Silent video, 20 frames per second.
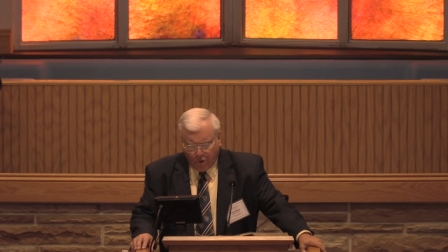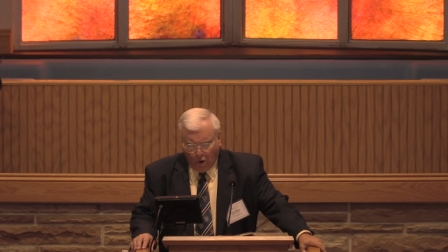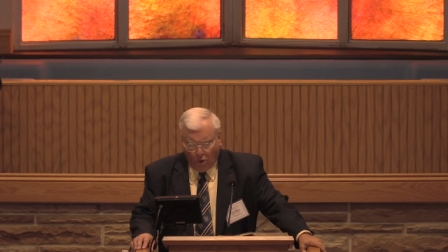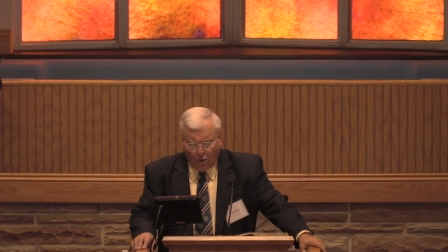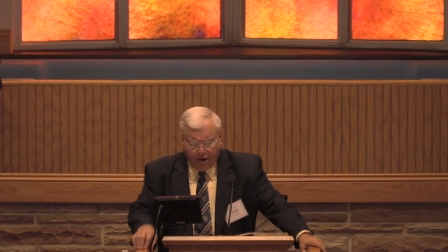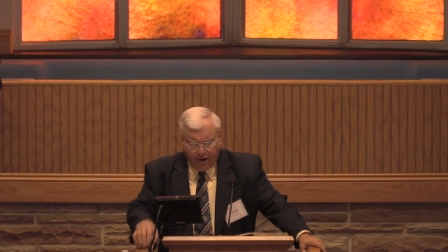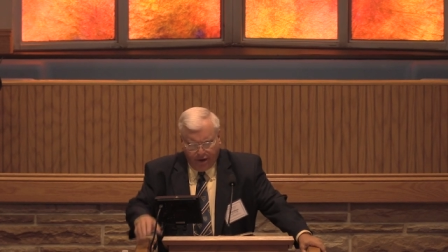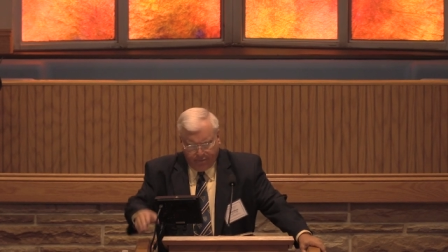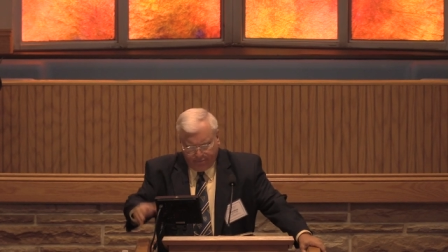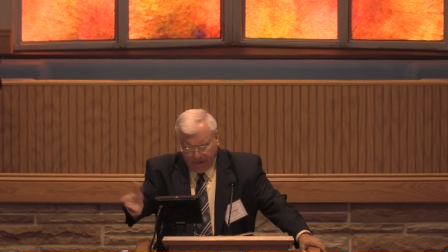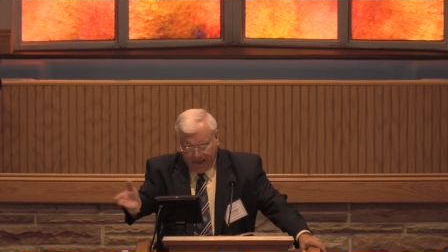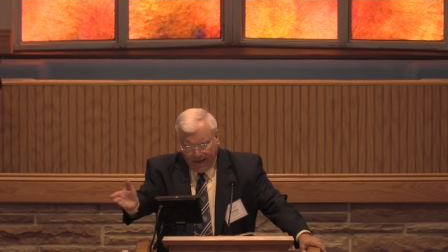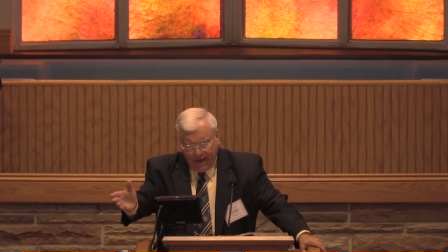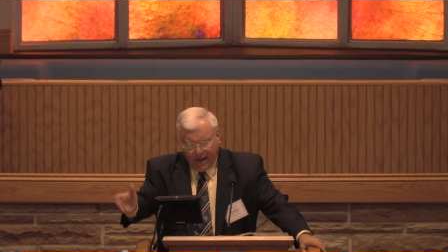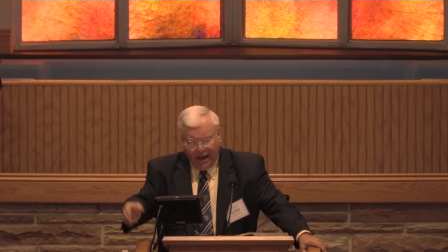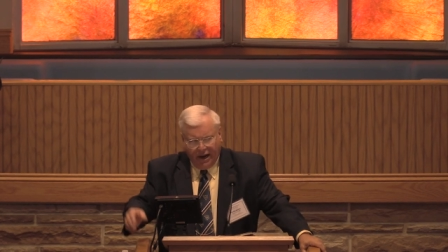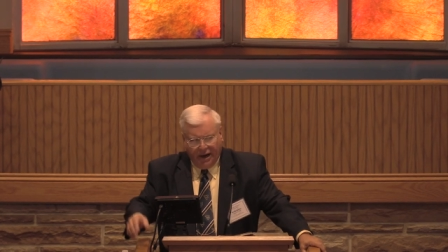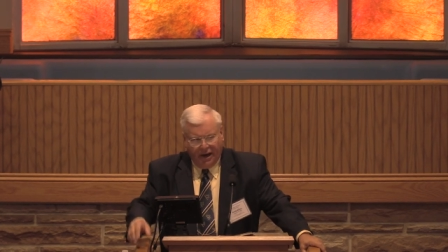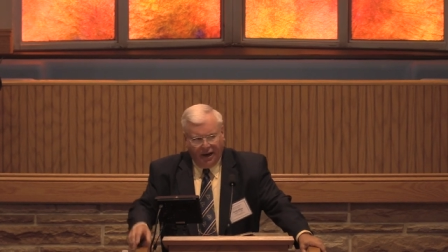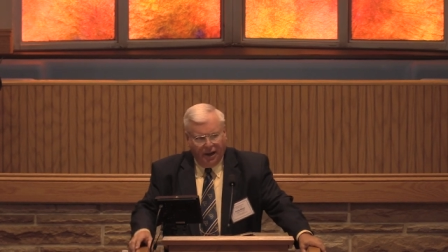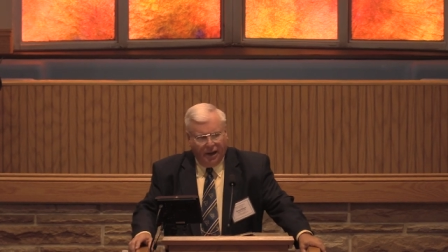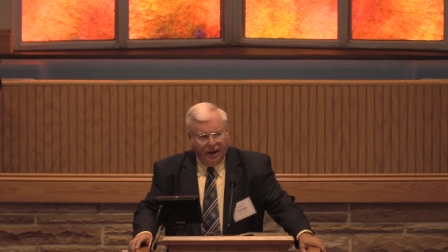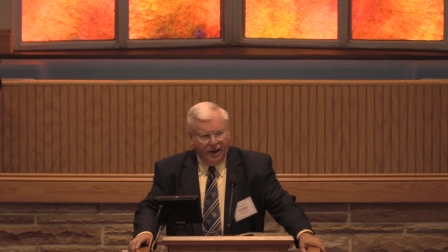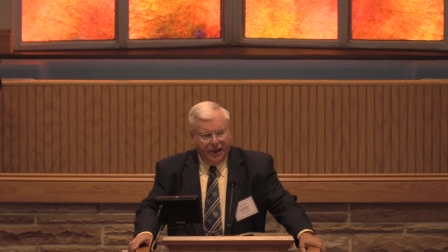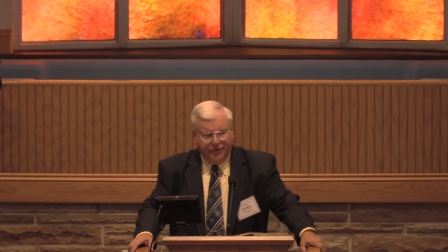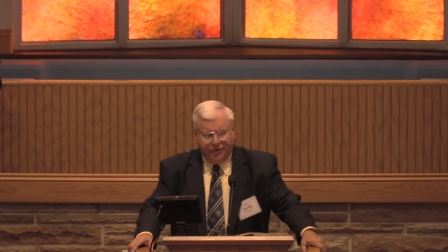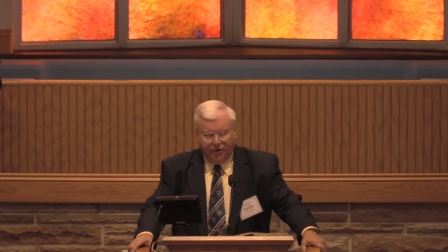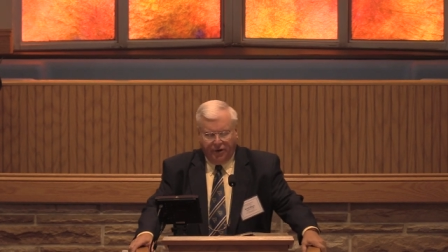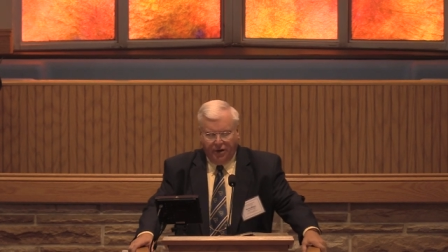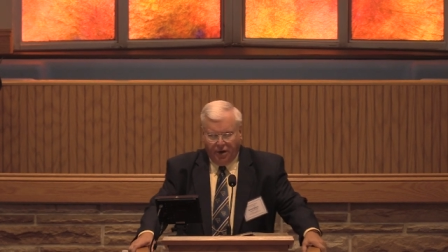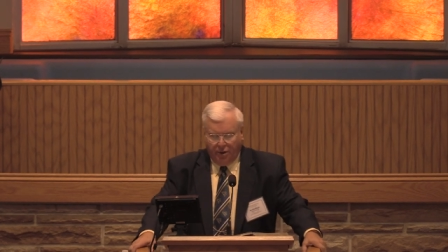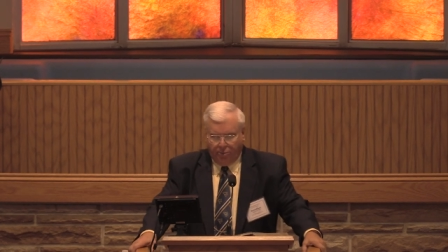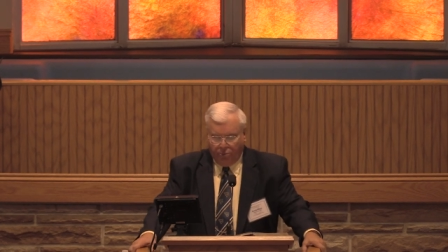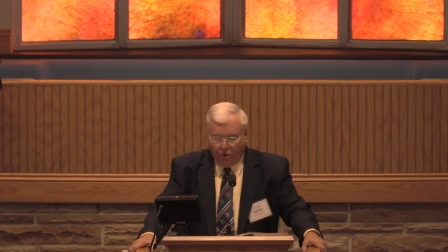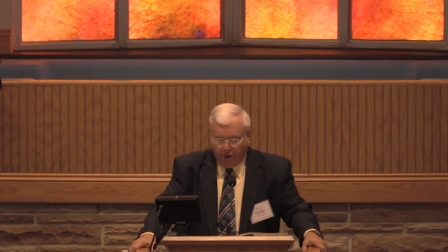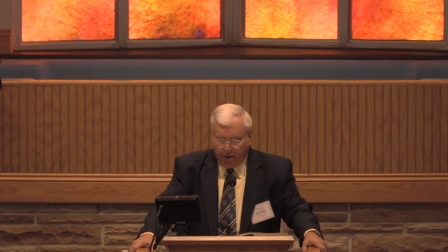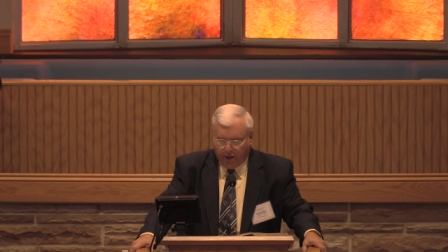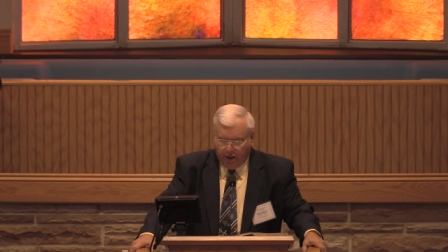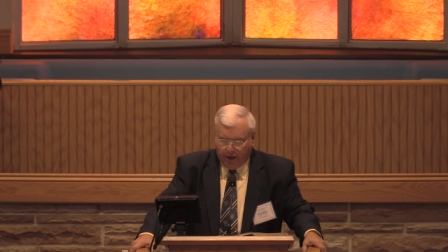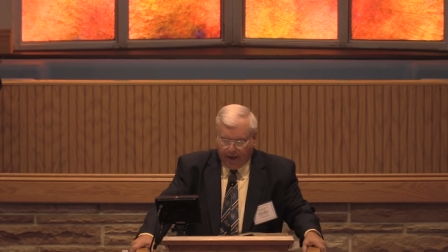or he had a, lesson in a
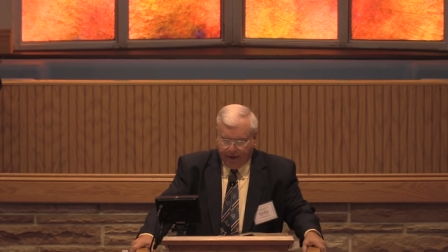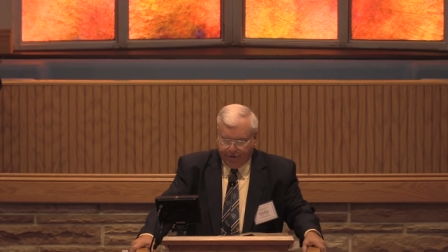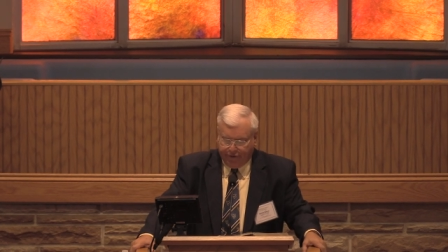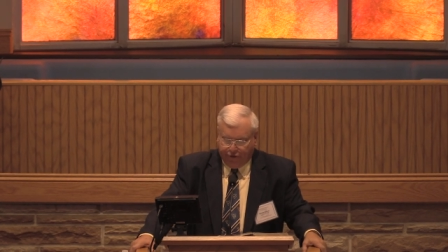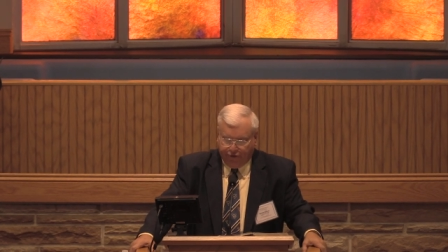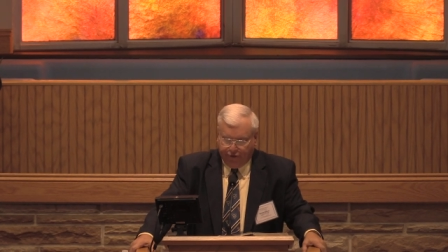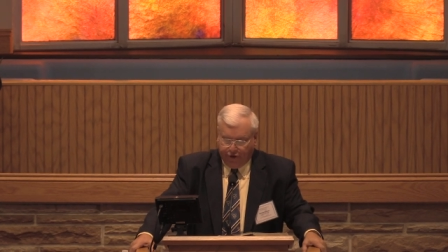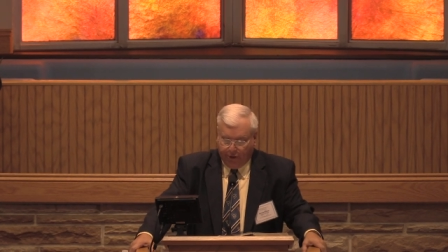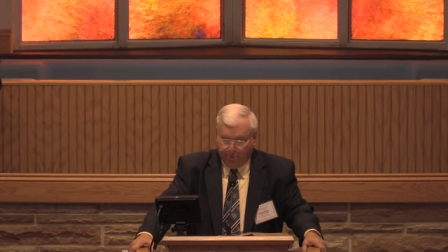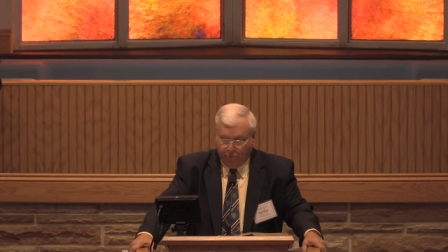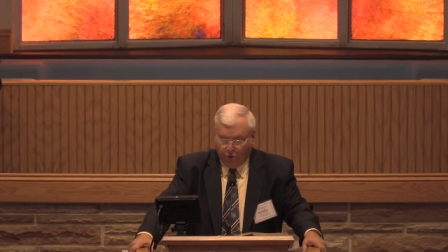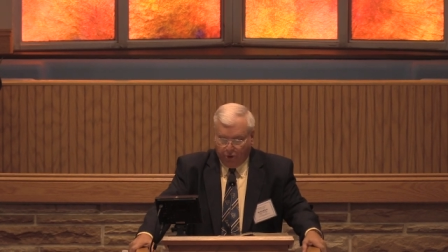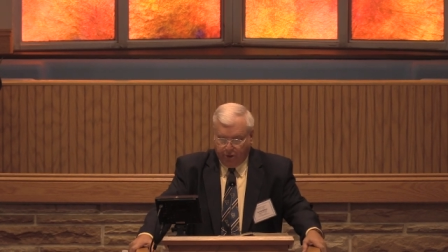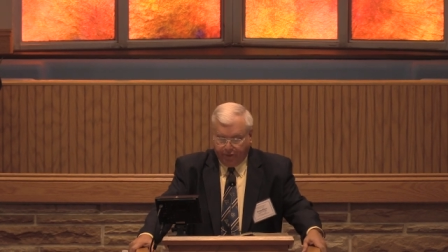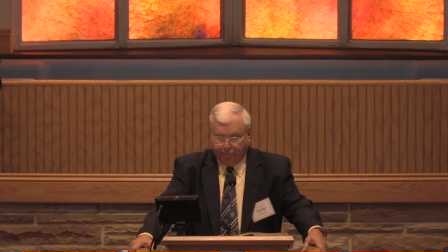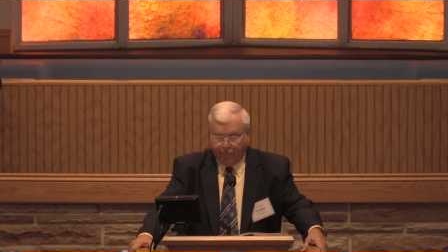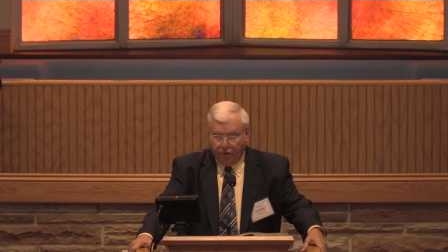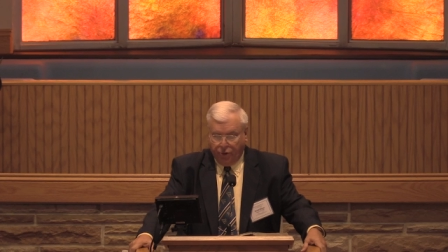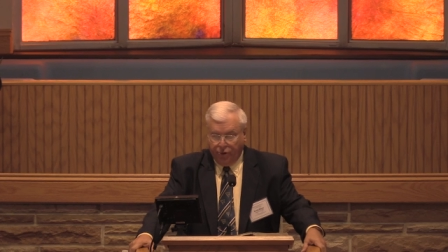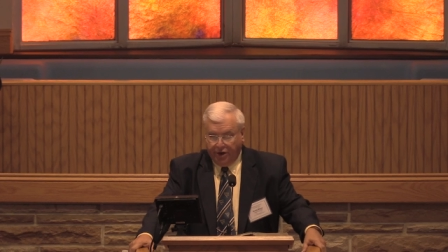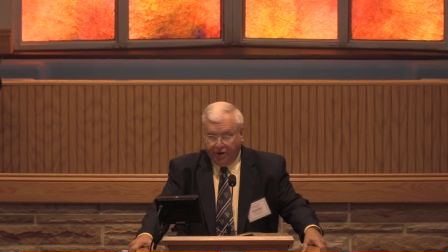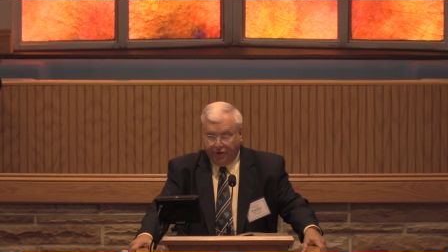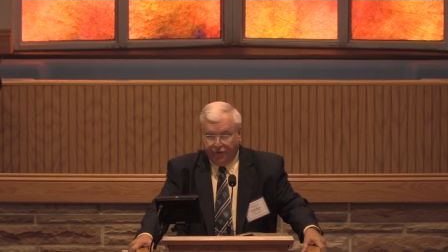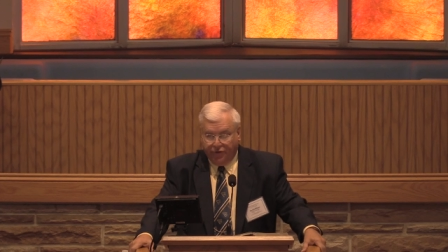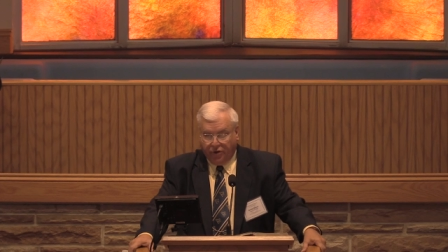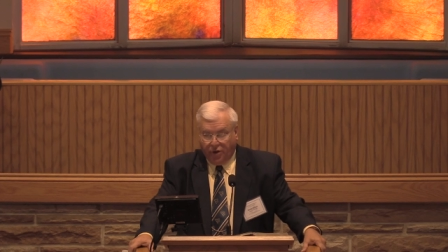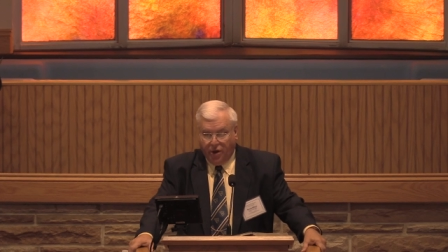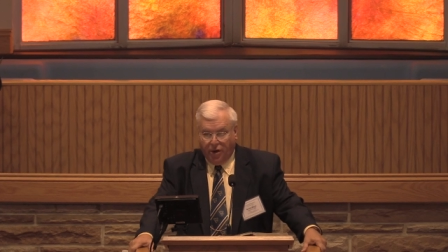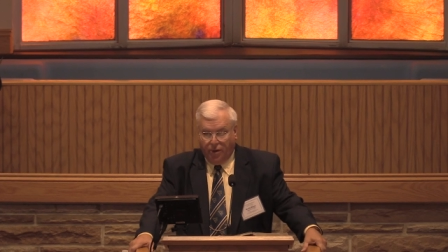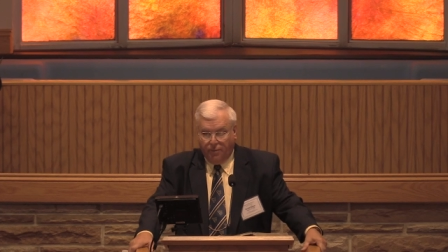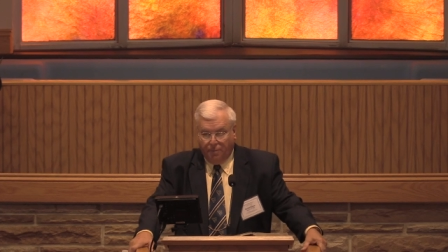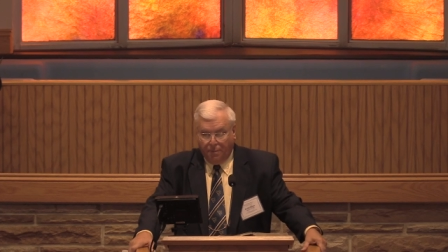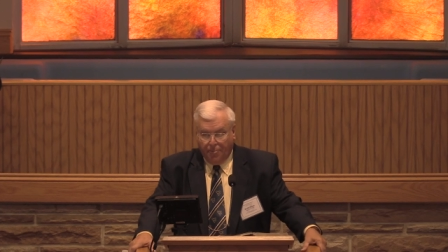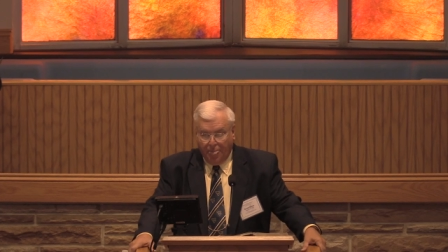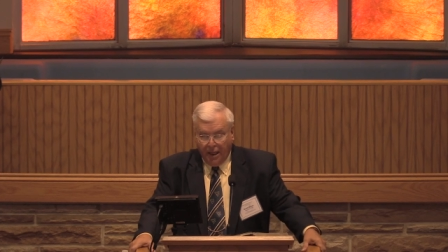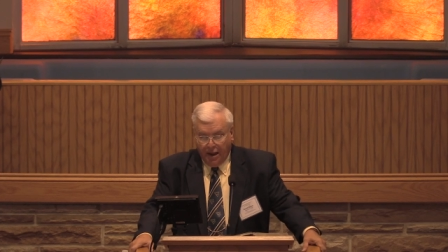book, a lectureship book a few years ago.